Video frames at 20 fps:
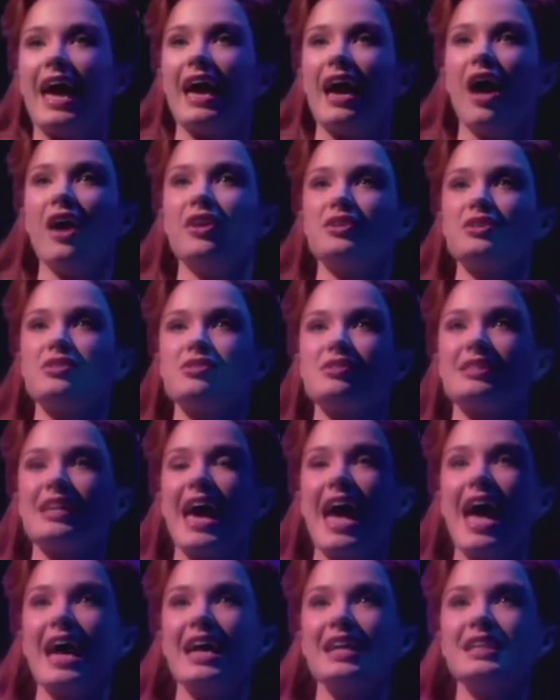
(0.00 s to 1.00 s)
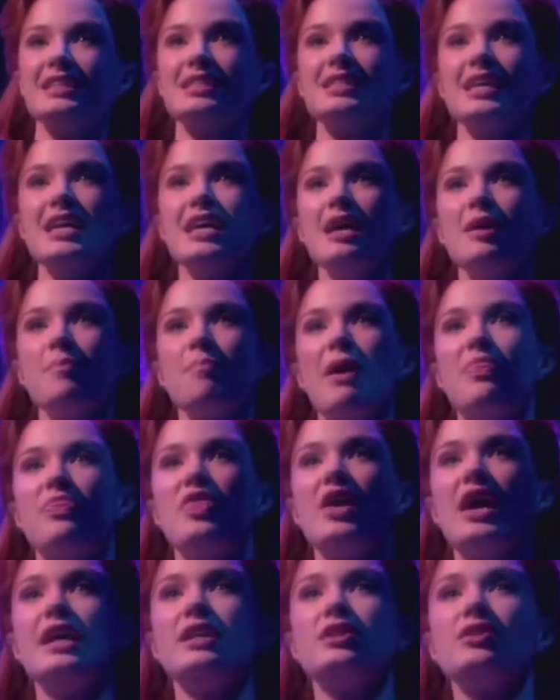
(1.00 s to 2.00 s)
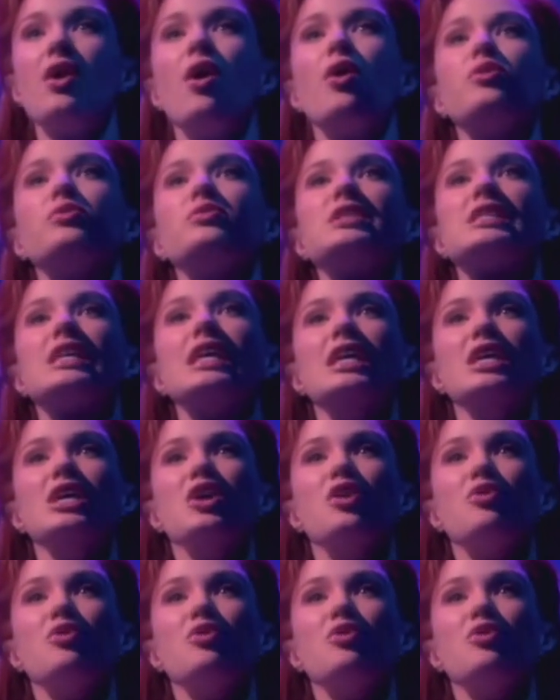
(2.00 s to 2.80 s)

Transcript: her garage with a pair of Heelys she borrowed from her